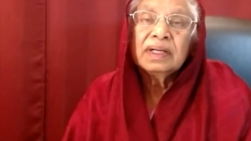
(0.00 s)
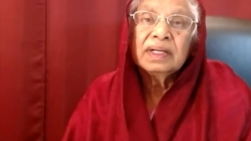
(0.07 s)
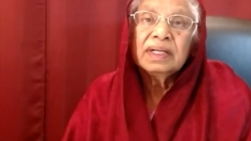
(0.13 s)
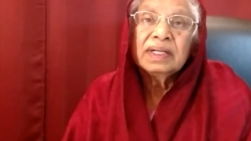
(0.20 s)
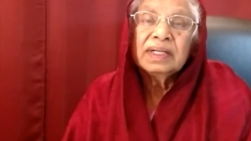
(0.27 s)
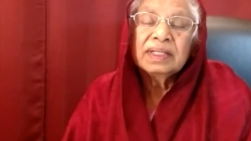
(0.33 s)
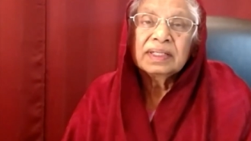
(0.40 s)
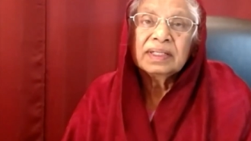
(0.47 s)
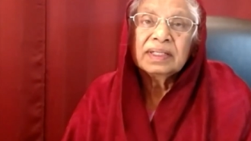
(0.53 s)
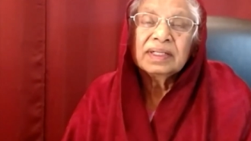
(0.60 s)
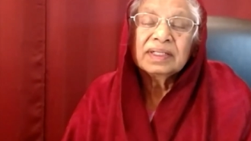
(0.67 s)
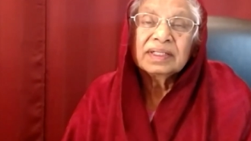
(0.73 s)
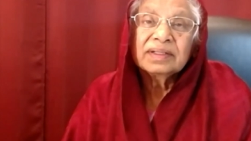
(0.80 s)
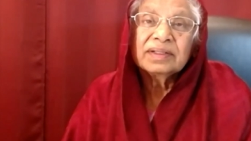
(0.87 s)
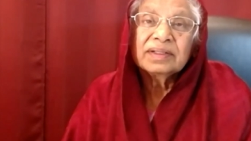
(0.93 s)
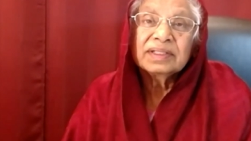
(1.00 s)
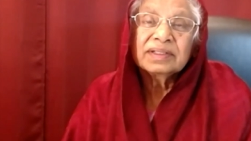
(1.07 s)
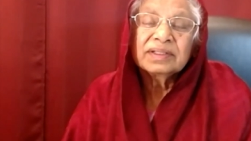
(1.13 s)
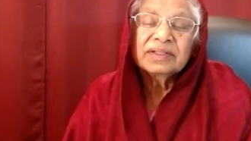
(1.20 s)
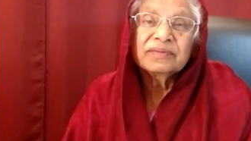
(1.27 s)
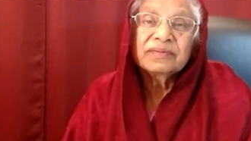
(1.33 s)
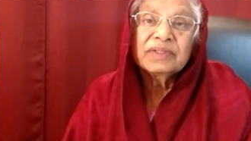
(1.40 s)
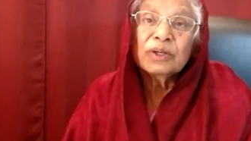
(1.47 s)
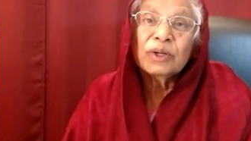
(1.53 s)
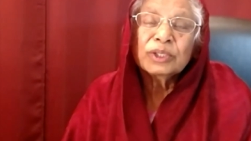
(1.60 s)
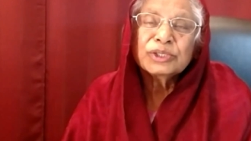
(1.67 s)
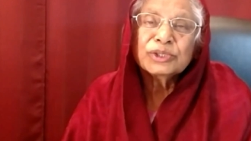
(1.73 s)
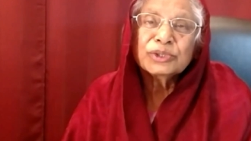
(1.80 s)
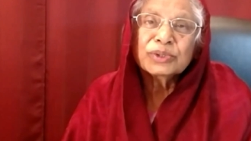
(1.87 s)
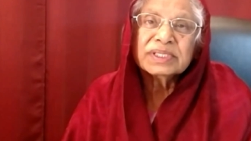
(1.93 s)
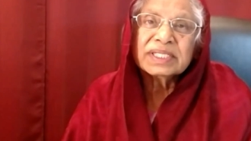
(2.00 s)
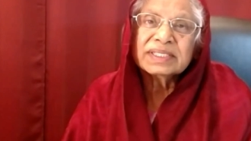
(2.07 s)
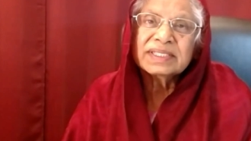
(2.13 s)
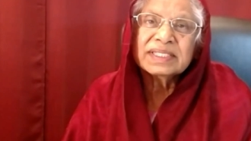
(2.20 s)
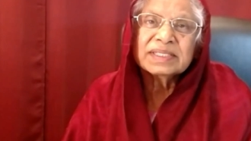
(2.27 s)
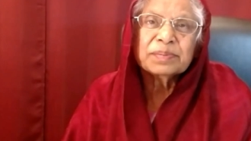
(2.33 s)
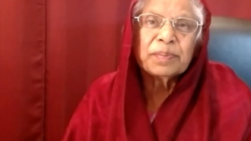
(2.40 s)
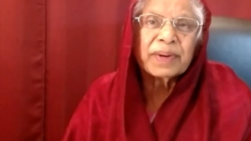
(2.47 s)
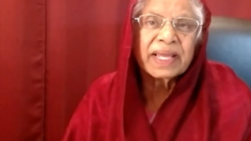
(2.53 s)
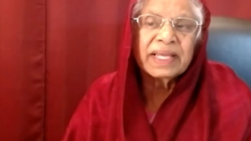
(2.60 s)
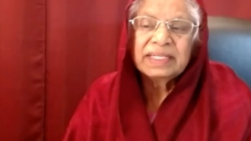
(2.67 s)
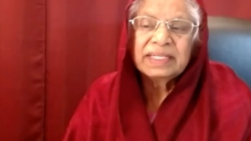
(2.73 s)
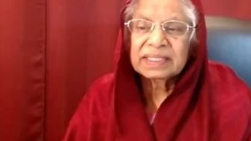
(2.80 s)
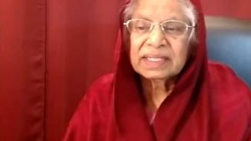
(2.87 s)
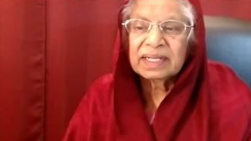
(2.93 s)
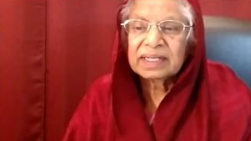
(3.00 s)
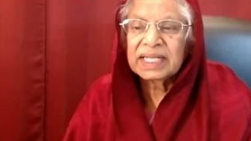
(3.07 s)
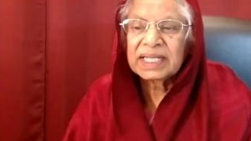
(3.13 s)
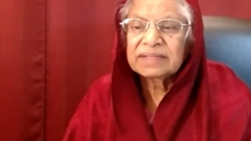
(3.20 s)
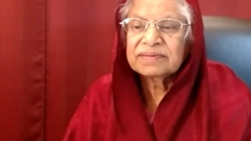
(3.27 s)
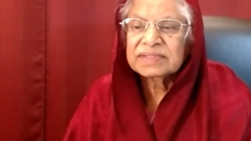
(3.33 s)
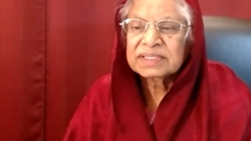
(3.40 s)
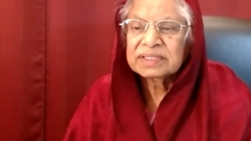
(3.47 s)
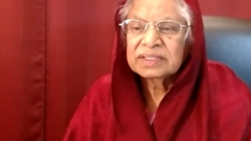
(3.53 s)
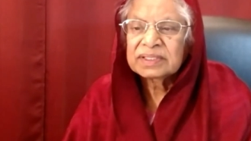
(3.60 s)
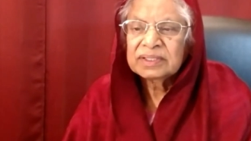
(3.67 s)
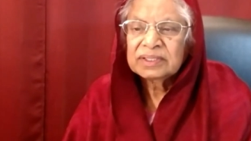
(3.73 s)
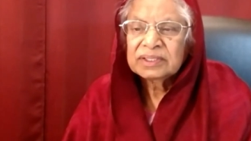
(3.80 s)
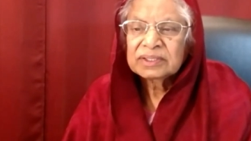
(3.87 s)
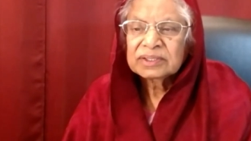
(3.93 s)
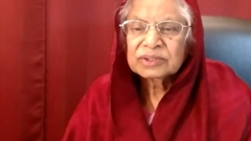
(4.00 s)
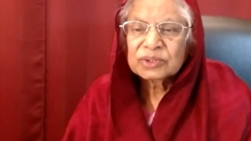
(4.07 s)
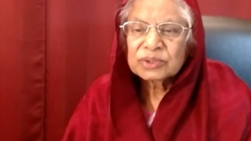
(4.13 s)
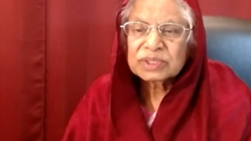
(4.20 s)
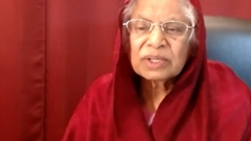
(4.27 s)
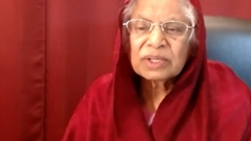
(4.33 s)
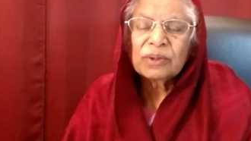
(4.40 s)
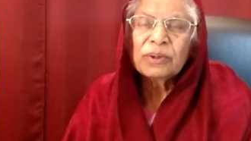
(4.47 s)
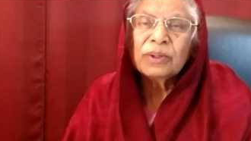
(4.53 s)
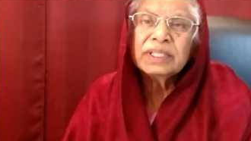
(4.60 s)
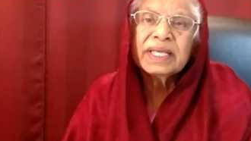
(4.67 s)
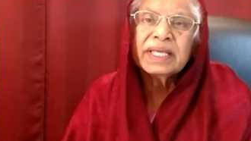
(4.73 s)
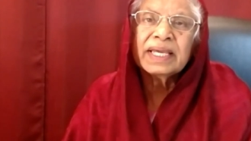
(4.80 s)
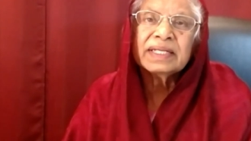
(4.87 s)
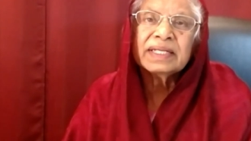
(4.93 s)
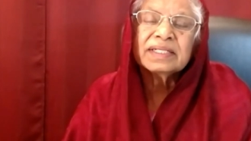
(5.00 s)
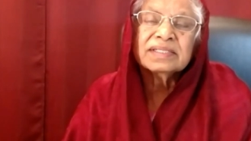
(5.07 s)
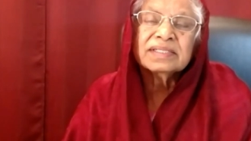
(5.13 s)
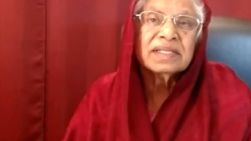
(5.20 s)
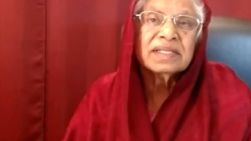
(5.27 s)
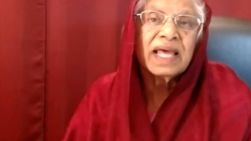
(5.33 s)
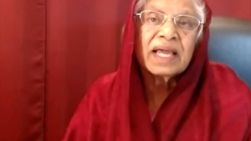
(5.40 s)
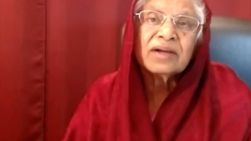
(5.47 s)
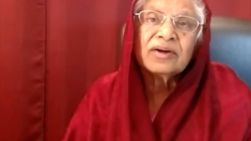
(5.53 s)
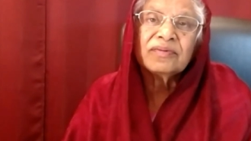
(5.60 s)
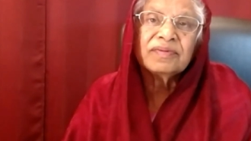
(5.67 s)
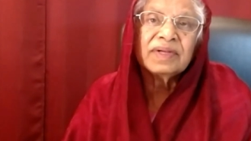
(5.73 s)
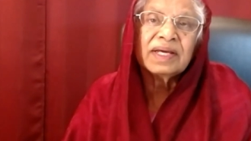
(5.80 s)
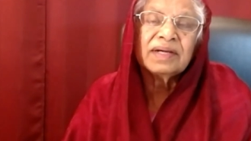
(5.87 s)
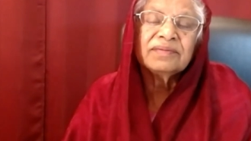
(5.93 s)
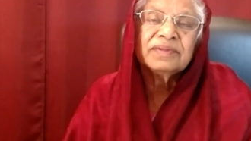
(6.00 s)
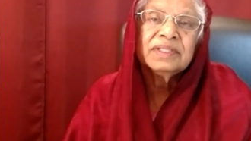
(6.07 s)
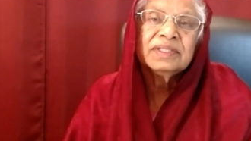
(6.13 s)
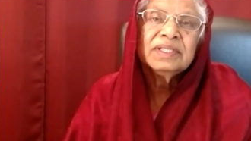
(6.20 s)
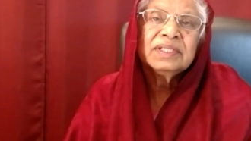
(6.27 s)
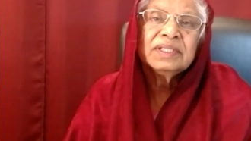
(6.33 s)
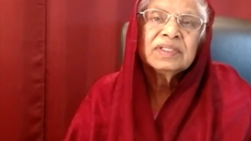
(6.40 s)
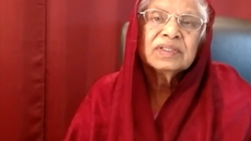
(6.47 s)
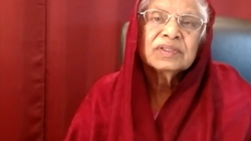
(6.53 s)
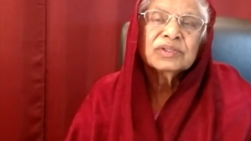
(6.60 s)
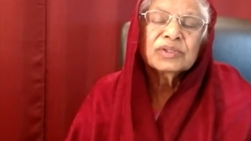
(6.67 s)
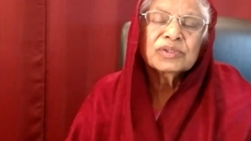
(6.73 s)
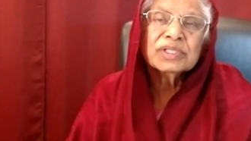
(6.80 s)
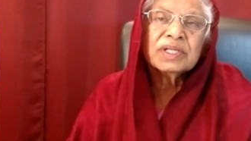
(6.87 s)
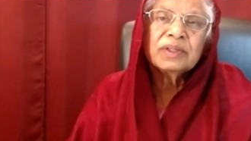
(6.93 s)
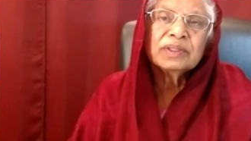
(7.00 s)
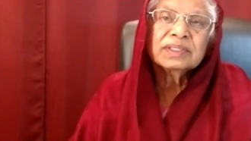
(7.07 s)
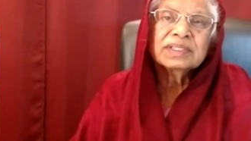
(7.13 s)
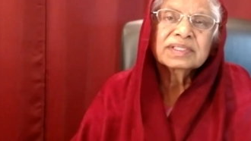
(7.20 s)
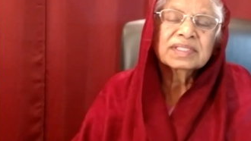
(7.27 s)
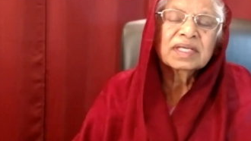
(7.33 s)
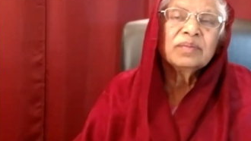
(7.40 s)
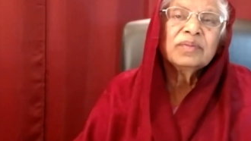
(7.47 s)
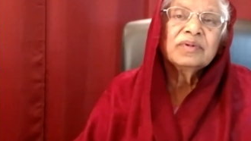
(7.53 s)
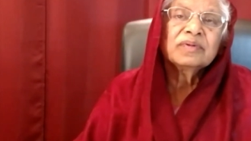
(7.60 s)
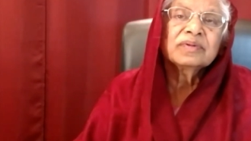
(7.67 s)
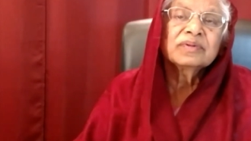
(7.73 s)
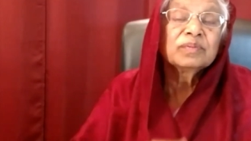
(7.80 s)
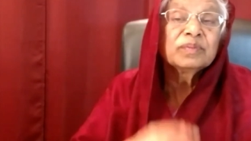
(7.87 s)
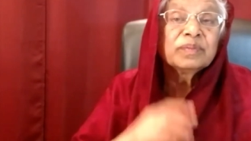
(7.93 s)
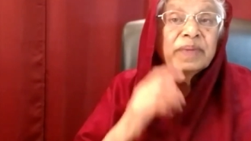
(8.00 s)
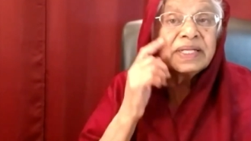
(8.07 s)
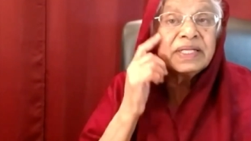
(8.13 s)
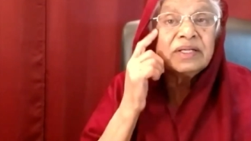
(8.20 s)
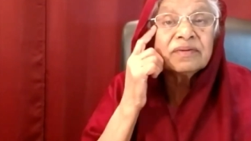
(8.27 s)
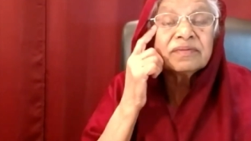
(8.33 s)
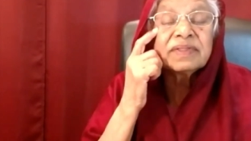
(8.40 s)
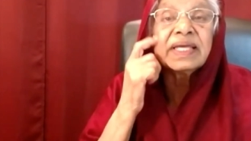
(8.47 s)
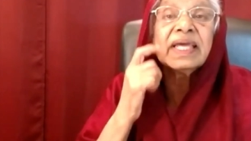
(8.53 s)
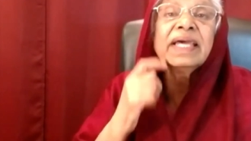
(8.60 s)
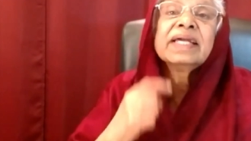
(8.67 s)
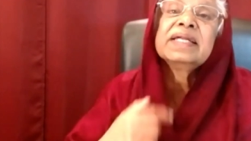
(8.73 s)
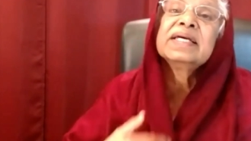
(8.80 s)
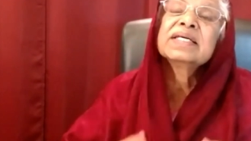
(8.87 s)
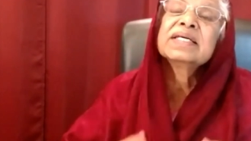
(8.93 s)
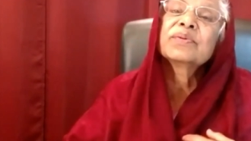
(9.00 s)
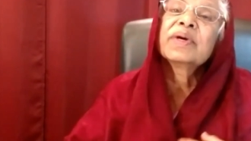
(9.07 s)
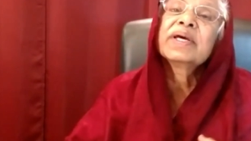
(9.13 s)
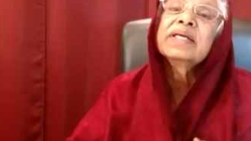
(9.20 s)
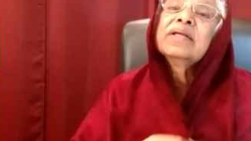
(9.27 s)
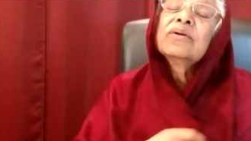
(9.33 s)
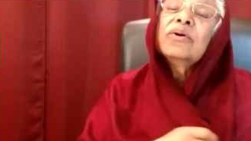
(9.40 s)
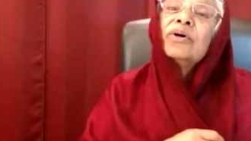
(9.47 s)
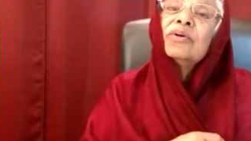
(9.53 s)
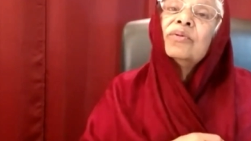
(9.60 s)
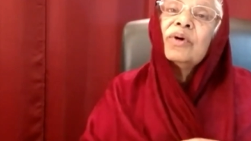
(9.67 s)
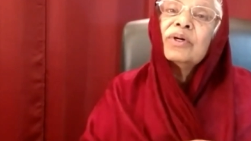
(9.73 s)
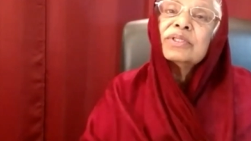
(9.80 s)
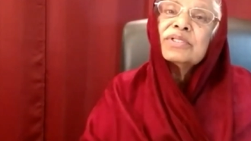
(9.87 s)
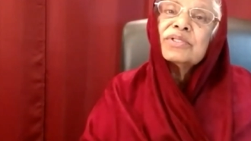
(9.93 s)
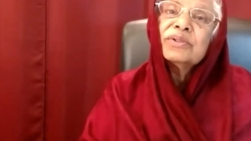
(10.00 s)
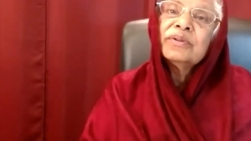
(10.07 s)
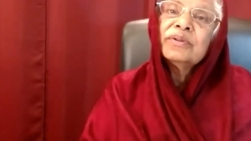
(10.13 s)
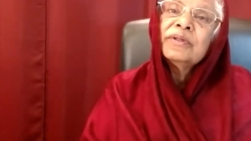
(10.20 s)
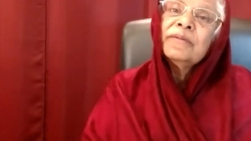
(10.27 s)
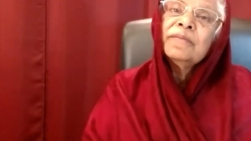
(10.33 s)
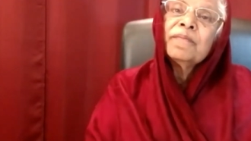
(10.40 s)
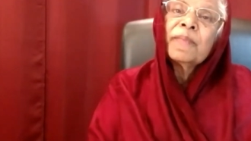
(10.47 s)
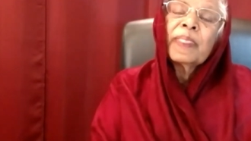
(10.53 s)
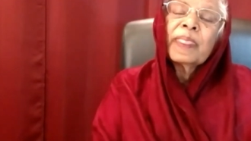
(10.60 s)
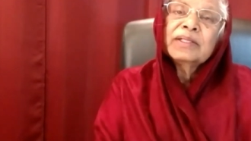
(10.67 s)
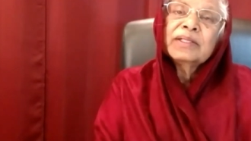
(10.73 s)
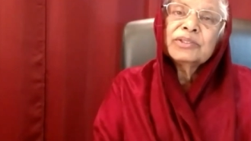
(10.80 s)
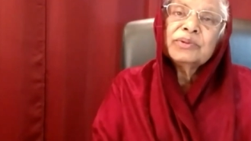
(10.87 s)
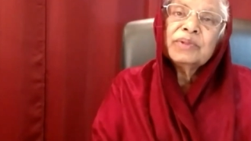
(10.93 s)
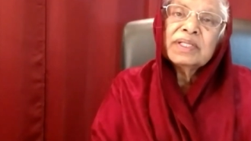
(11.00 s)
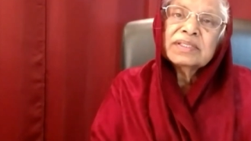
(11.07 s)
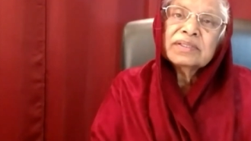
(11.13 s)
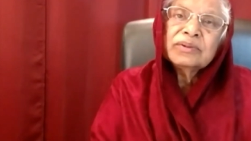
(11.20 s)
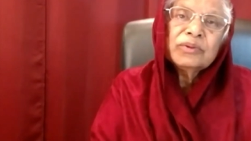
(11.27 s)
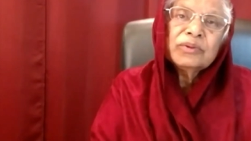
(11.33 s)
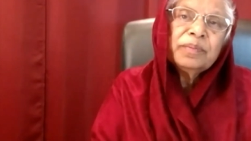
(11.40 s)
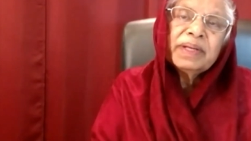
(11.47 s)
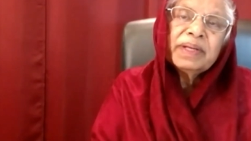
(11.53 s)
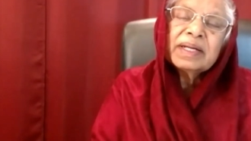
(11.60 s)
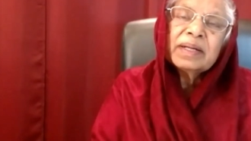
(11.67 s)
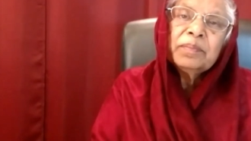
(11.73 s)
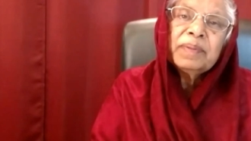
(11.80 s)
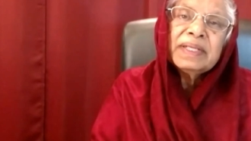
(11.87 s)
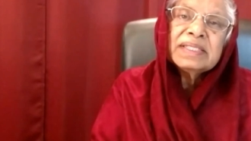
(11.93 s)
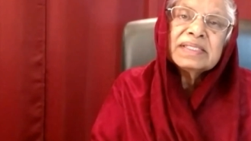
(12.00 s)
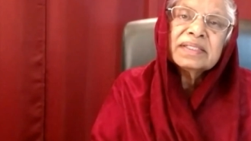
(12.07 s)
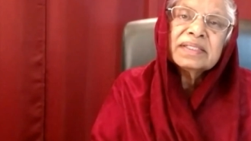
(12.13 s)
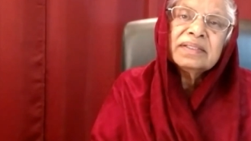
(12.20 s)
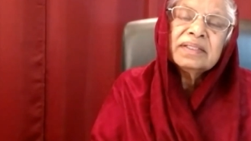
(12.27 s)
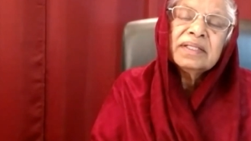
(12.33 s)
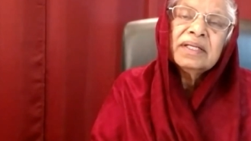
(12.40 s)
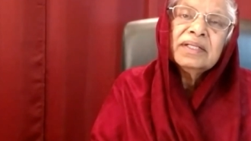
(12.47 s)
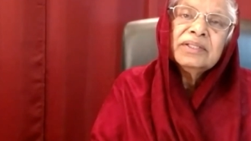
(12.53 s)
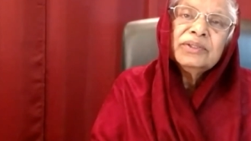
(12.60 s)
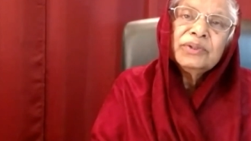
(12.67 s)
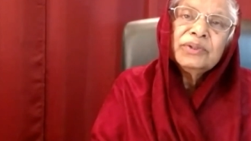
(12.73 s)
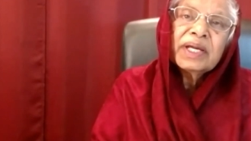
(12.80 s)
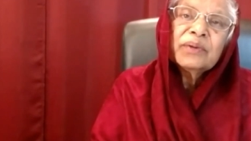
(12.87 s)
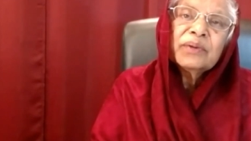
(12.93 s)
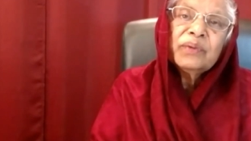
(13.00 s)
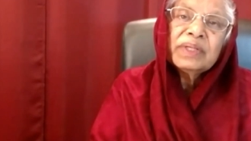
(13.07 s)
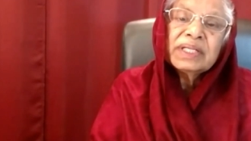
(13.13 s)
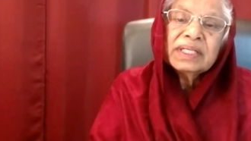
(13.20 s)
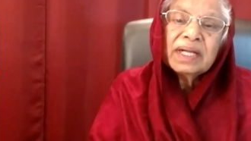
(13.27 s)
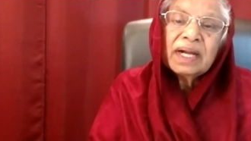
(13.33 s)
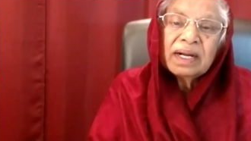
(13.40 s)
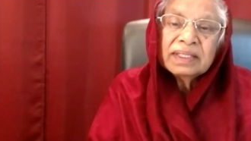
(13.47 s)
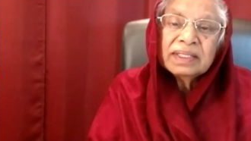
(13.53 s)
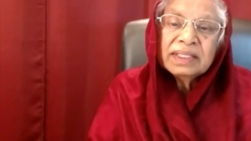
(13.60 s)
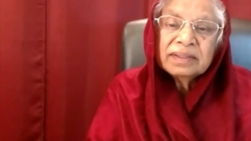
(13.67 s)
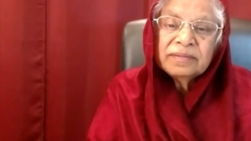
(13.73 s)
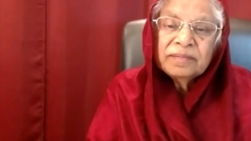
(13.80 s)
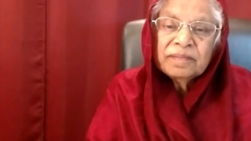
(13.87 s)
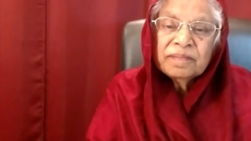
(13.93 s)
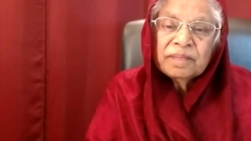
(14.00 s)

Uh, if the Lord shows us there's pride in our lives. Those are all the areas, lack of love. Those are some of, many of the areas where the Lord wants to show us. Don't be complacent. You can work harder.